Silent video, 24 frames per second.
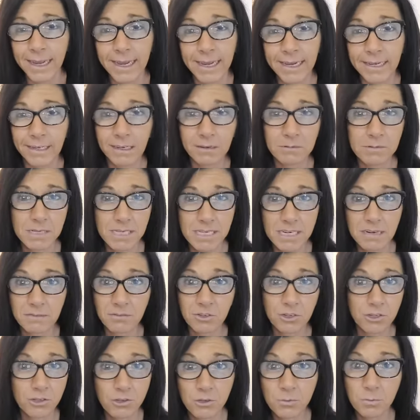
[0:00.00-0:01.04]
and I was
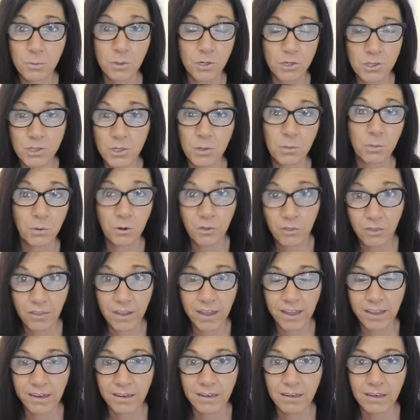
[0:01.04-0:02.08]
never super super
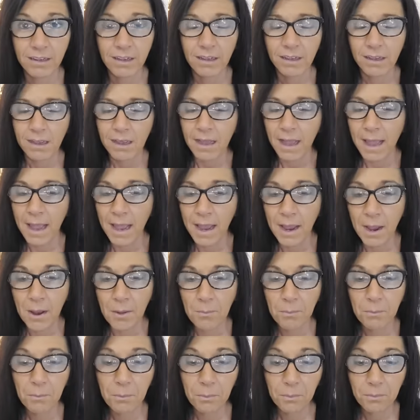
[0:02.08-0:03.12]
thin.
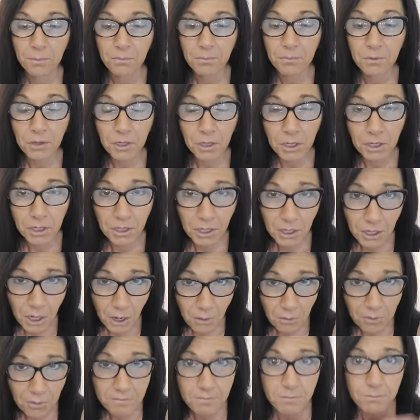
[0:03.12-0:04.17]
Um,
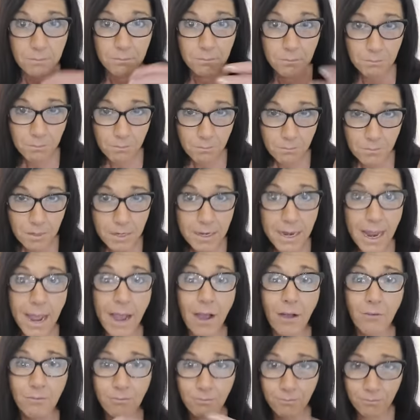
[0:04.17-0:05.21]
going
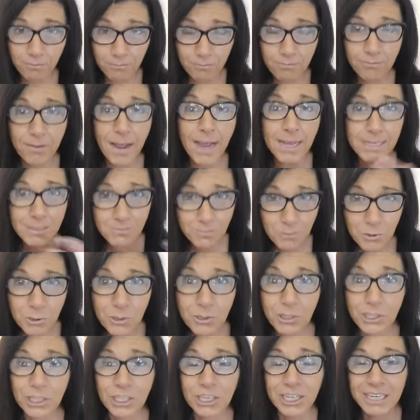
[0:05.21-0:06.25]
now, fast
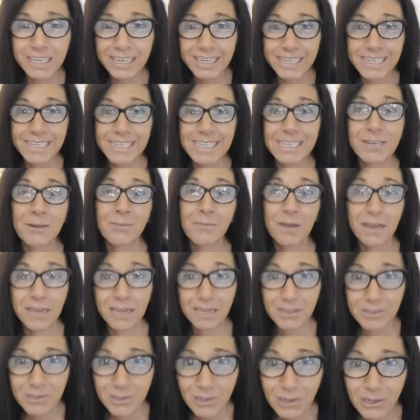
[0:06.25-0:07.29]
forward until
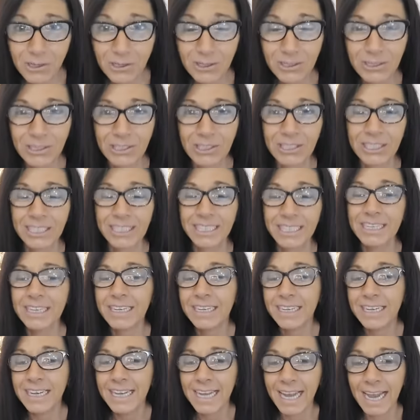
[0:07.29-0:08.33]
my adulthood,
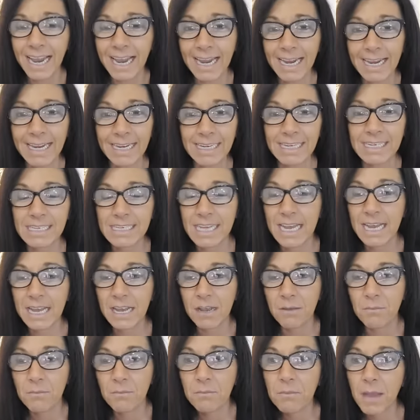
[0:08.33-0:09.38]
and
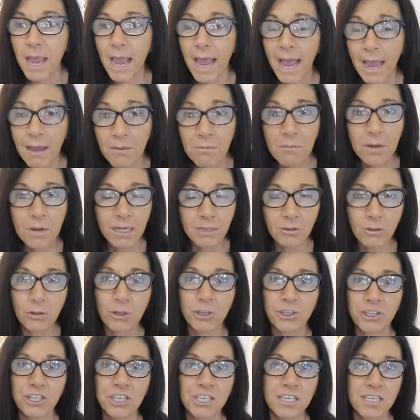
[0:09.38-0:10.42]
um, at my
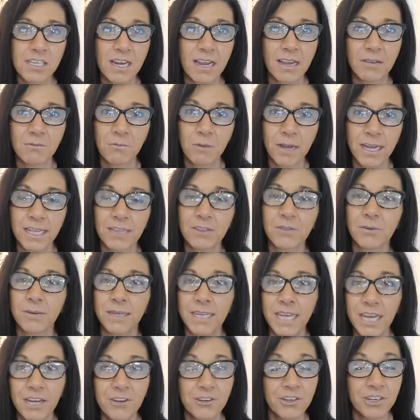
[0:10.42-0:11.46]
largest, I weighed
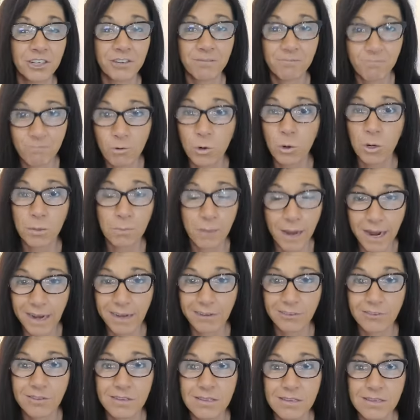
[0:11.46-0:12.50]
304
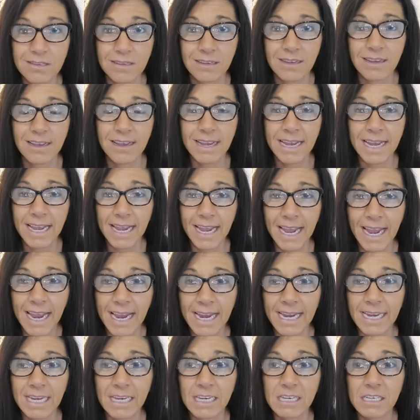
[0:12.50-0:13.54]
pounds.
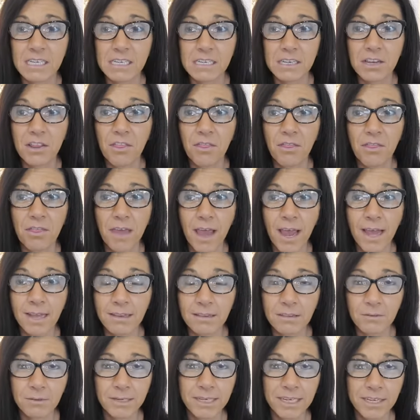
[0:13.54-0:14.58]
And
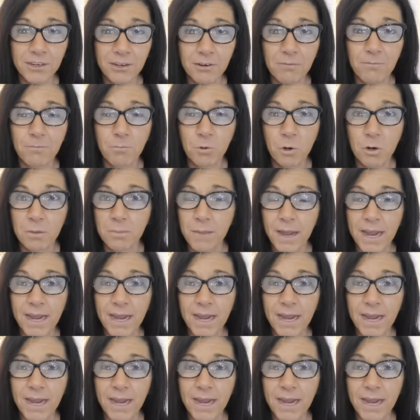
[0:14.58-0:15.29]
that 304